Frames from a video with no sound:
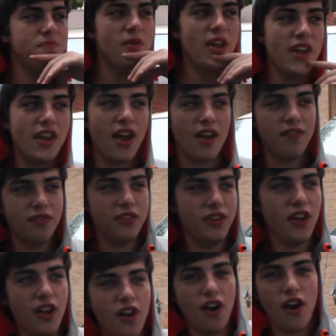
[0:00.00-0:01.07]
may have the
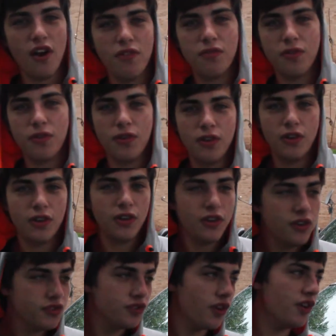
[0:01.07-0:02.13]
day off.
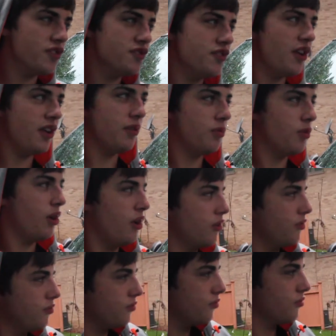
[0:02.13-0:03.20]
So I was like, well,
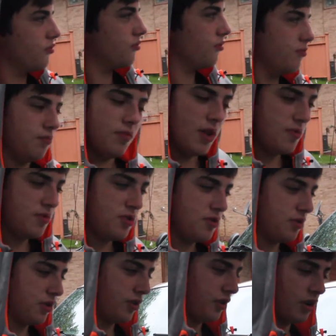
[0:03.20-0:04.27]
maybe you
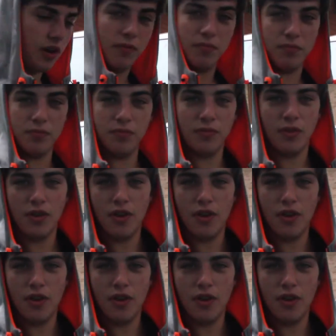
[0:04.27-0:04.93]
can come